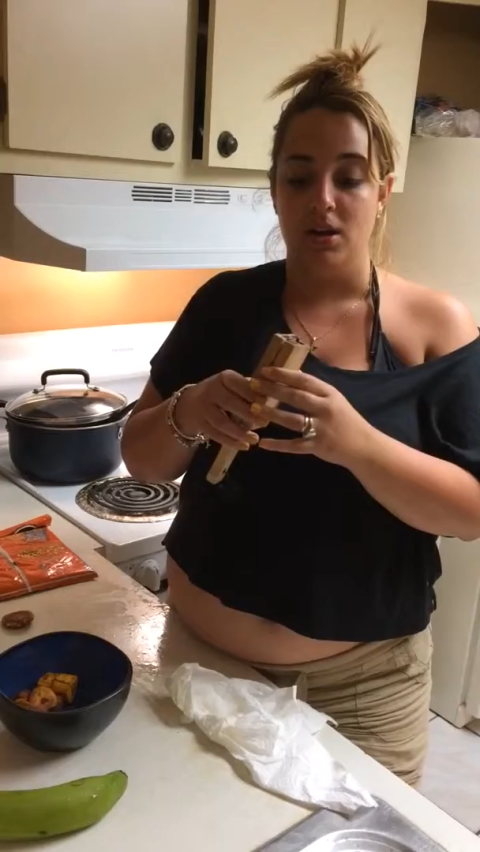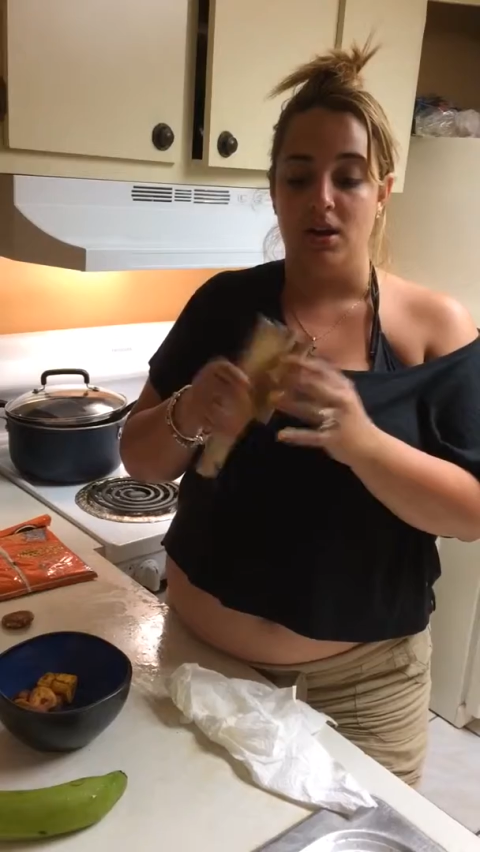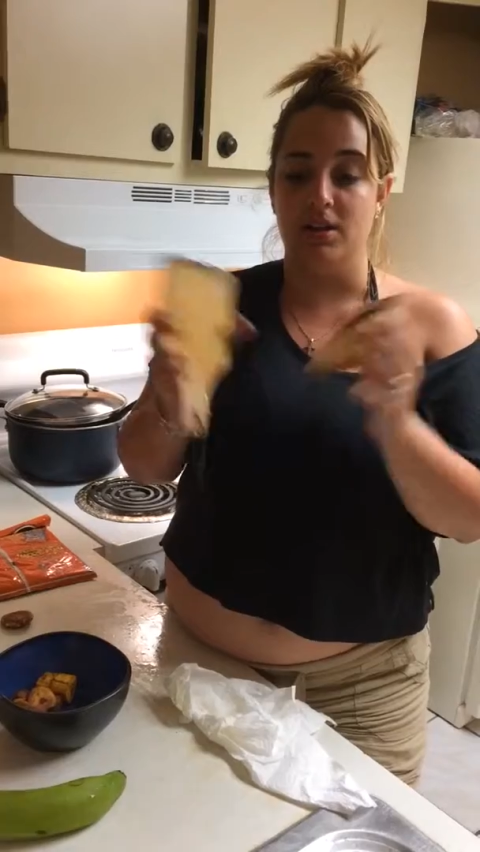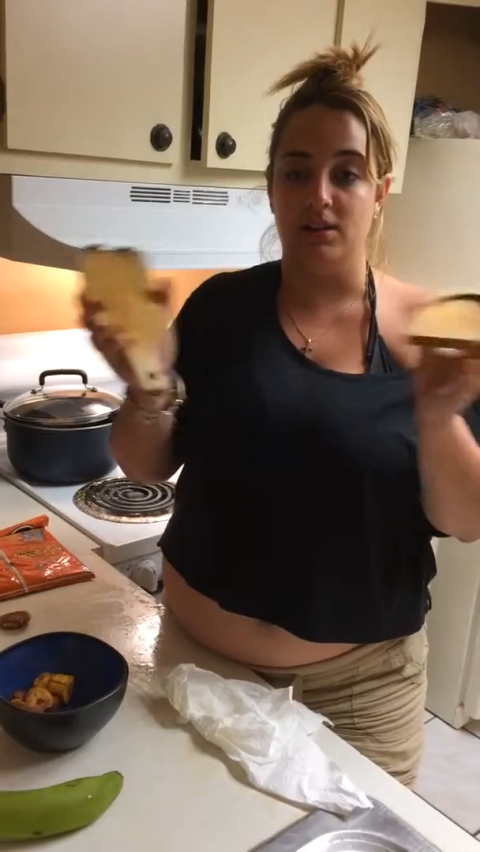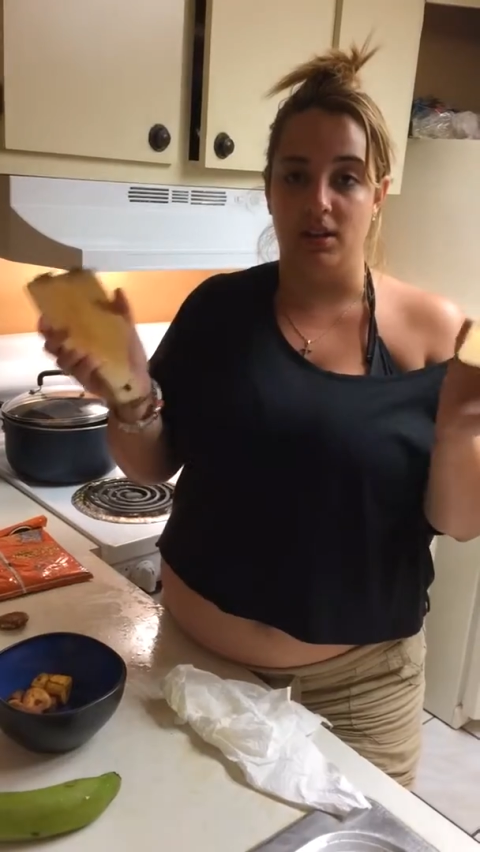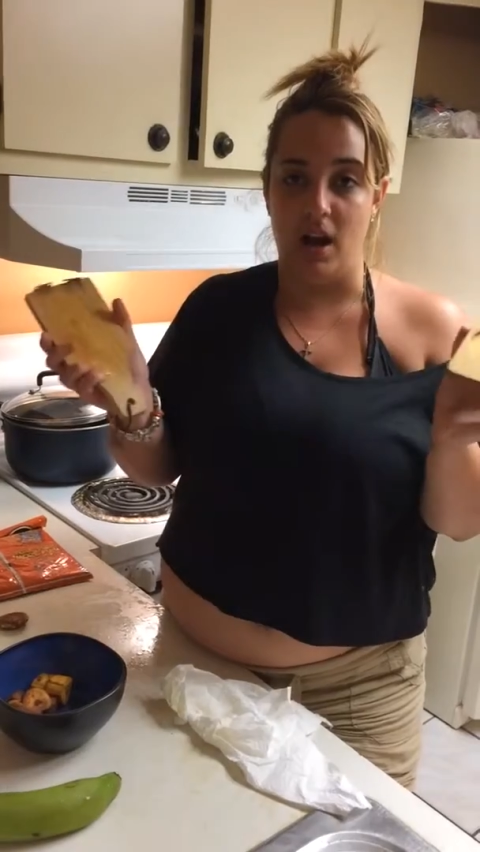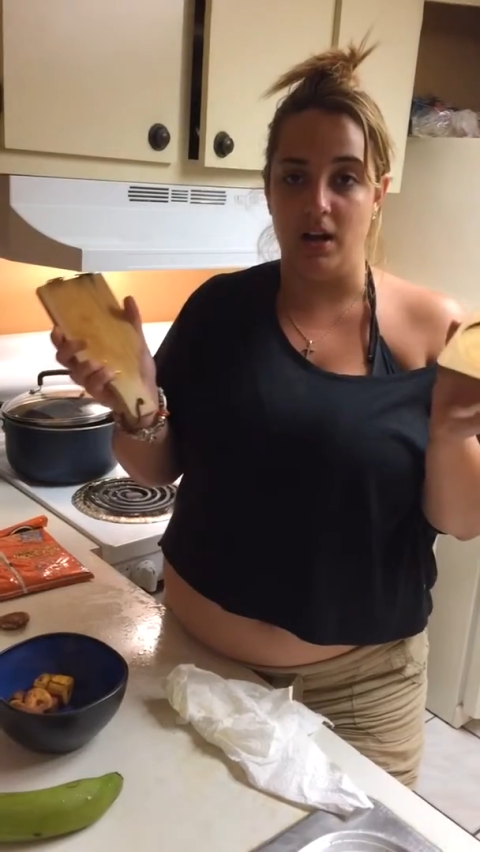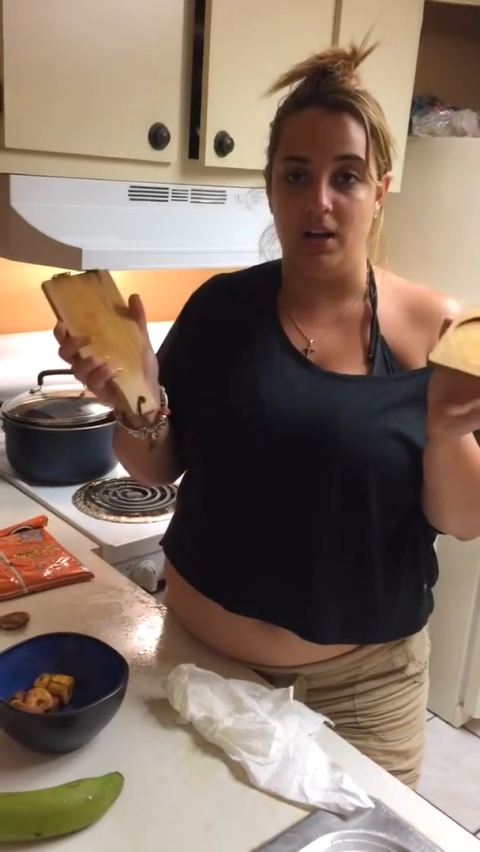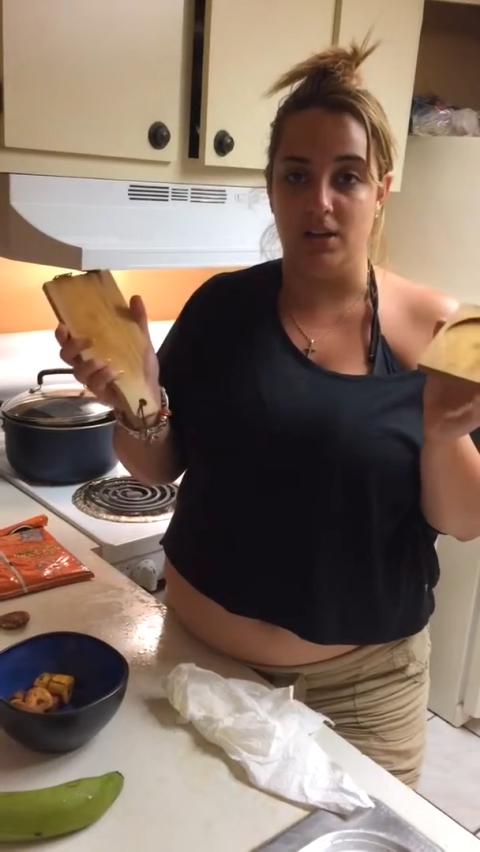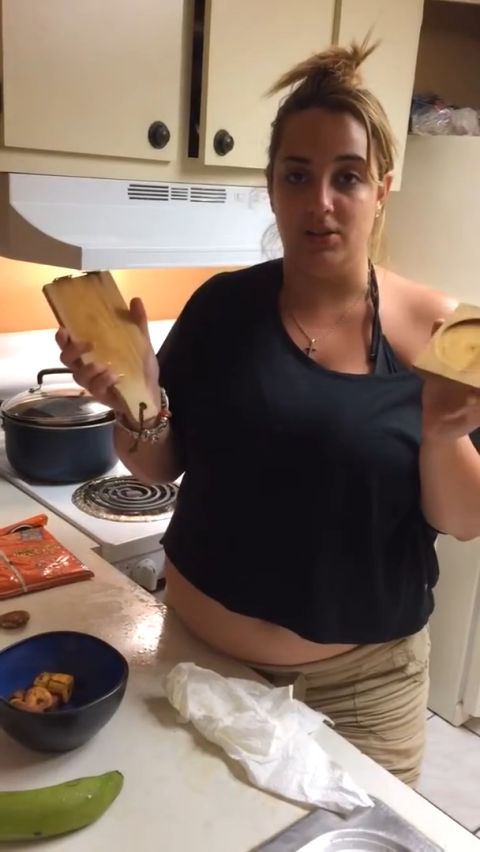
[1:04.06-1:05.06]
because it's a
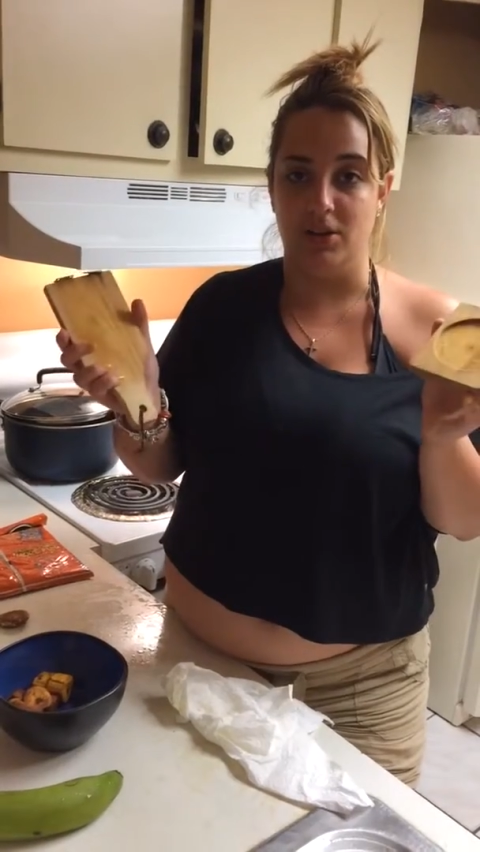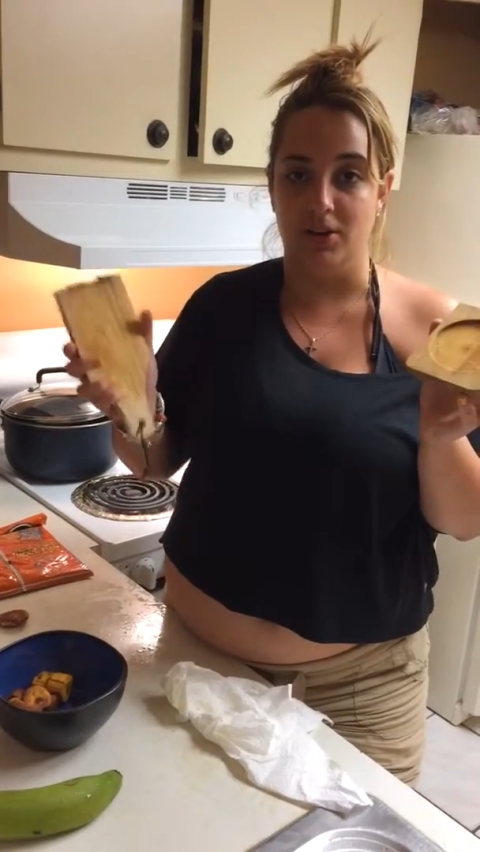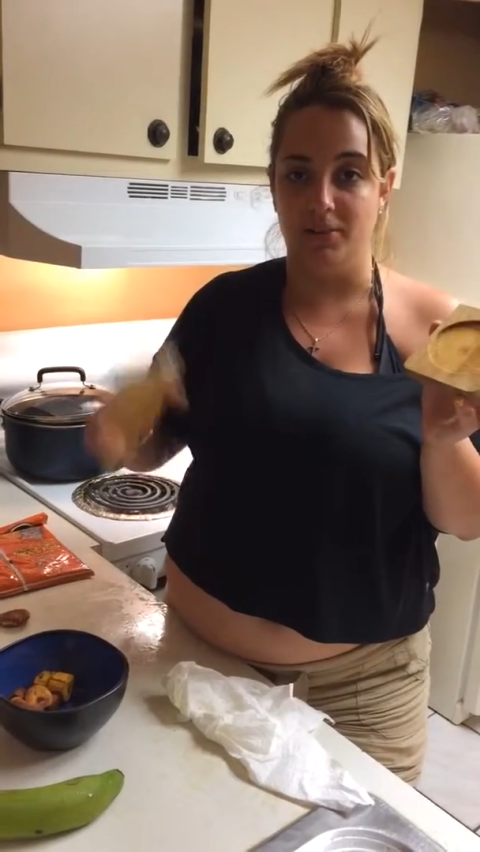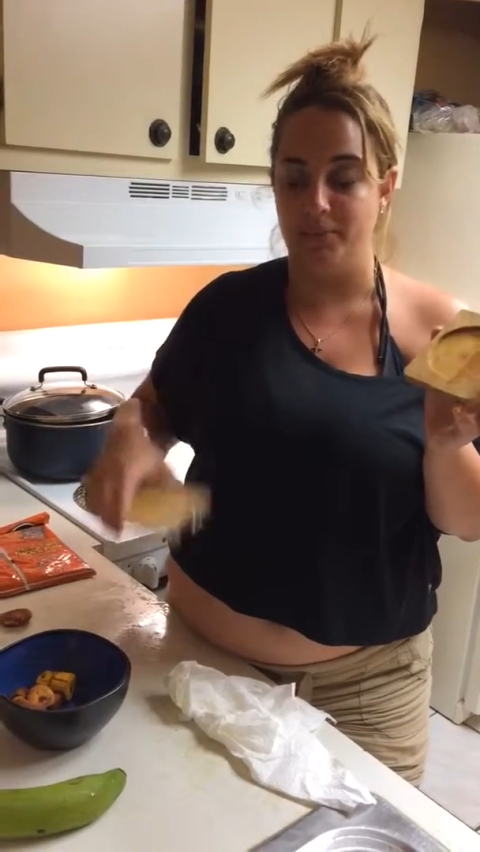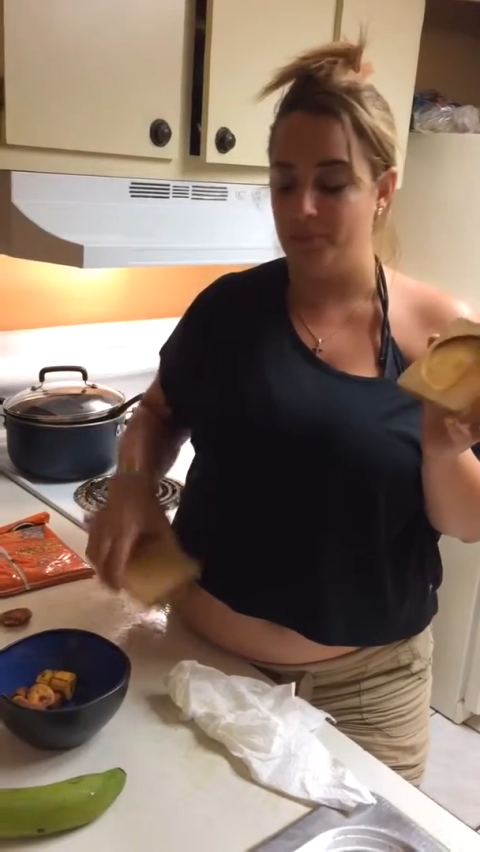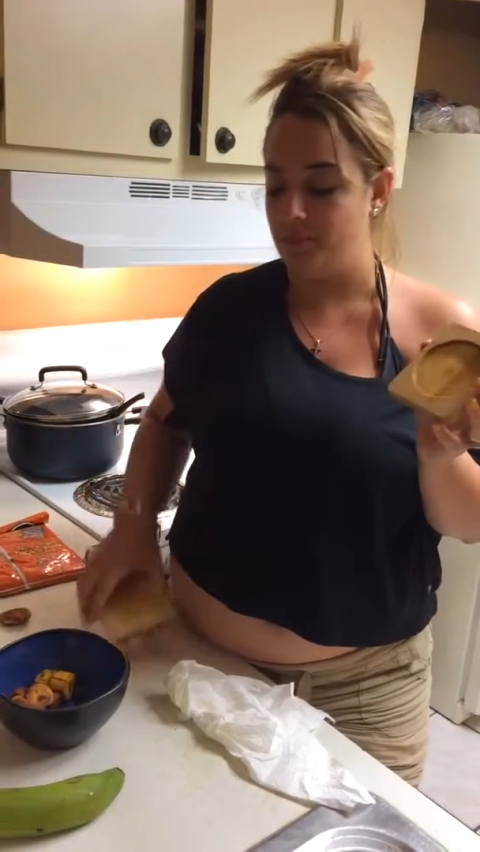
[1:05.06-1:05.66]
lot easier.